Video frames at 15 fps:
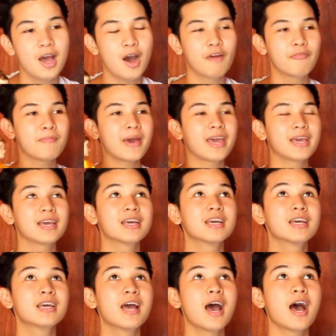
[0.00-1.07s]
of my
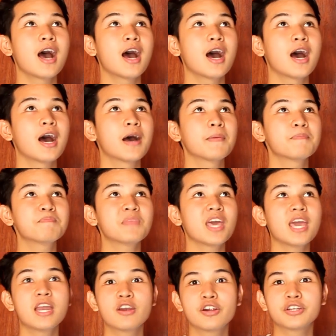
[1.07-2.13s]

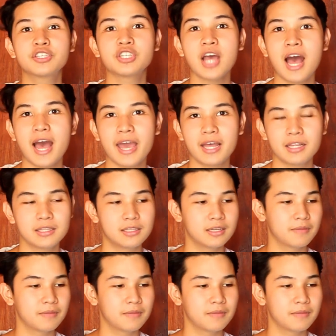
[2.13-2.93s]
inner child.